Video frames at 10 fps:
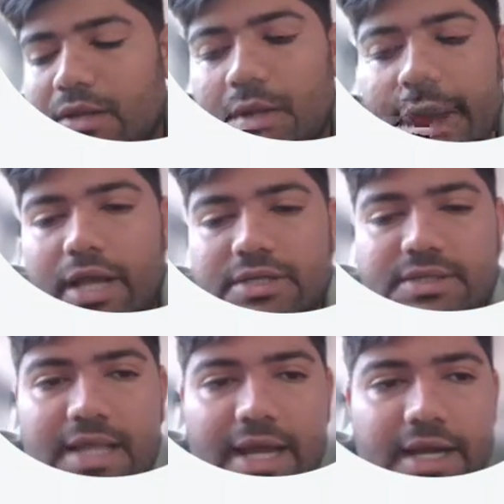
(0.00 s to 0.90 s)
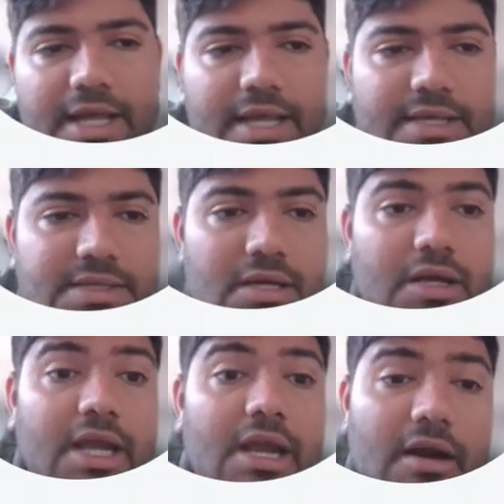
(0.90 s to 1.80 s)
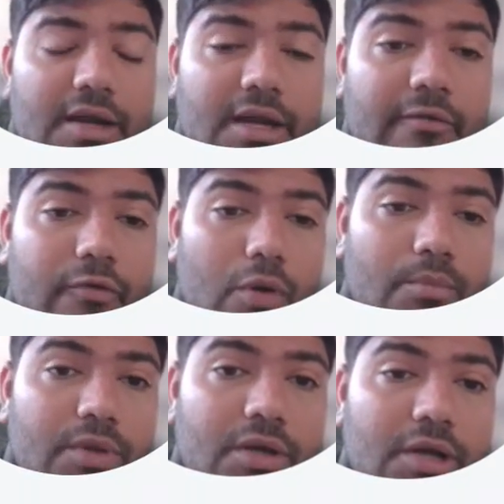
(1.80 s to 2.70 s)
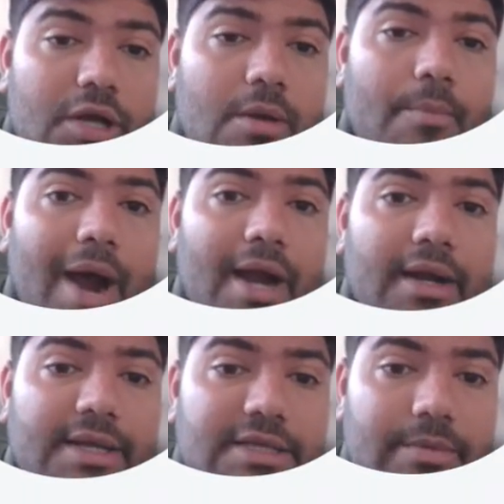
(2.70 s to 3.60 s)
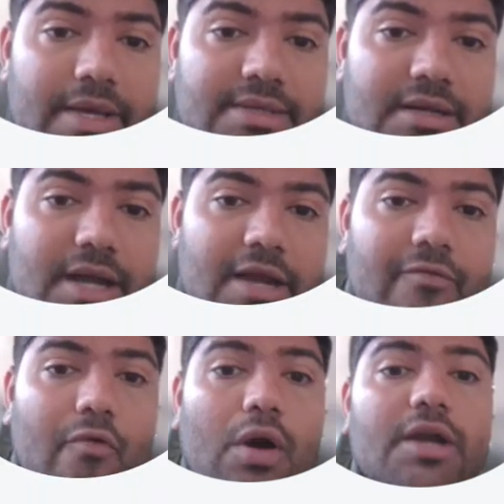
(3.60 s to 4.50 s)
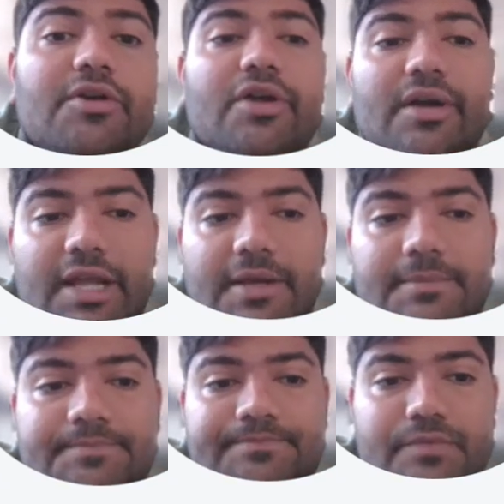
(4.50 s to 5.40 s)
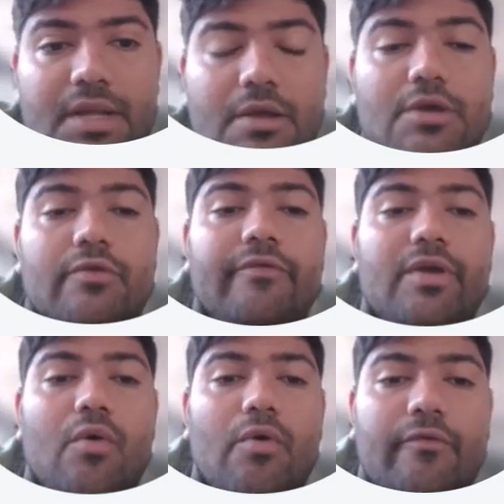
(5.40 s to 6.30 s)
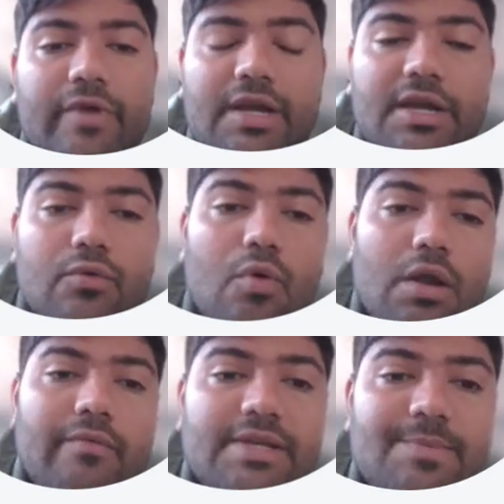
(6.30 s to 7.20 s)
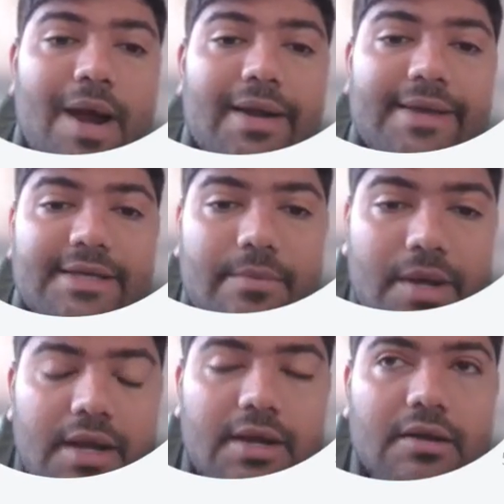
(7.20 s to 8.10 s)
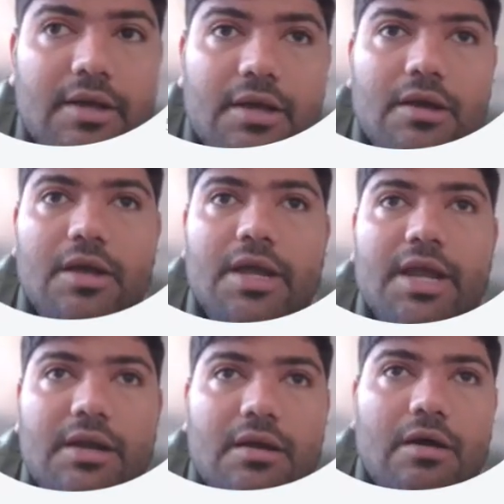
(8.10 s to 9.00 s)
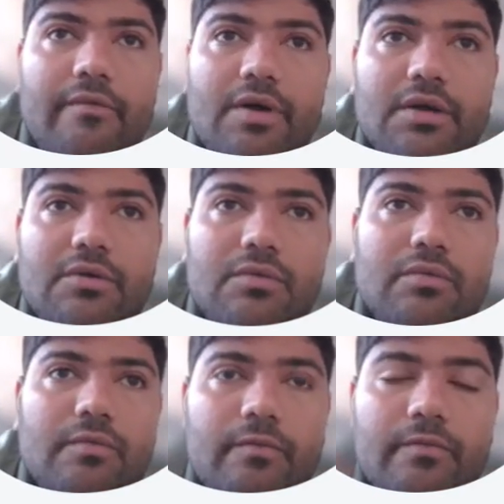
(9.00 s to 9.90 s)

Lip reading: So next slide is the key learning from the participation and volunteering. We need to always participate in our